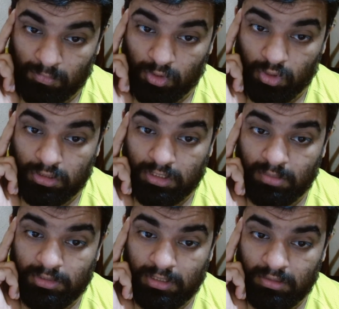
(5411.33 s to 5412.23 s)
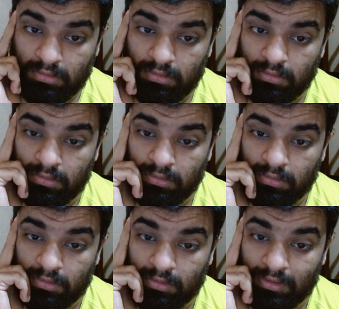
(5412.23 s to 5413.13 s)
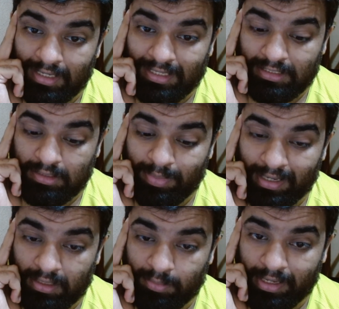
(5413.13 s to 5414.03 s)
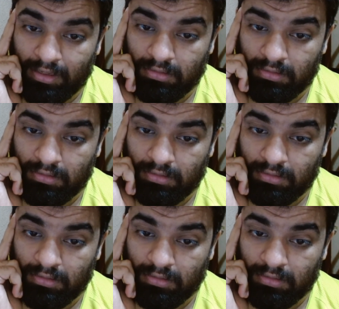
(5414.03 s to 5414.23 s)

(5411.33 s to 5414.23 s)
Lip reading: Ross comes in, heads it back in play.